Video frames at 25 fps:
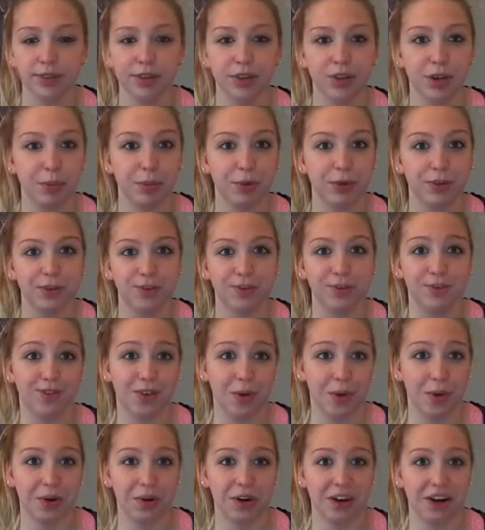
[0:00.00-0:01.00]
Number
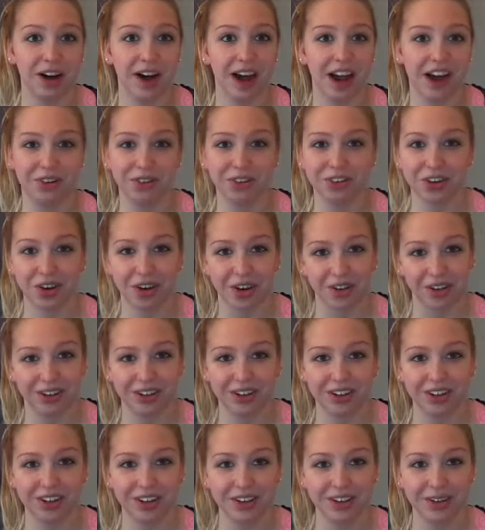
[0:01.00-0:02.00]
4, how tall
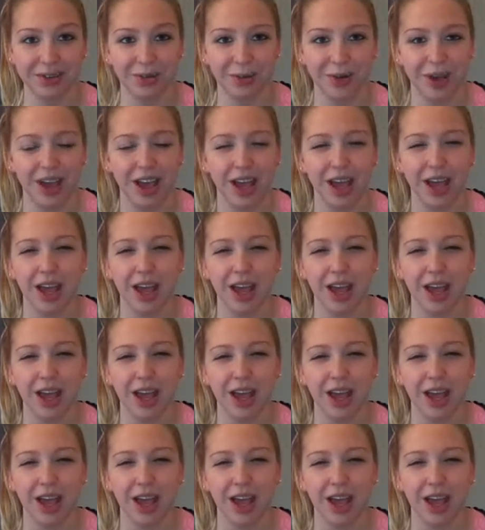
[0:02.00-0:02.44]
are you?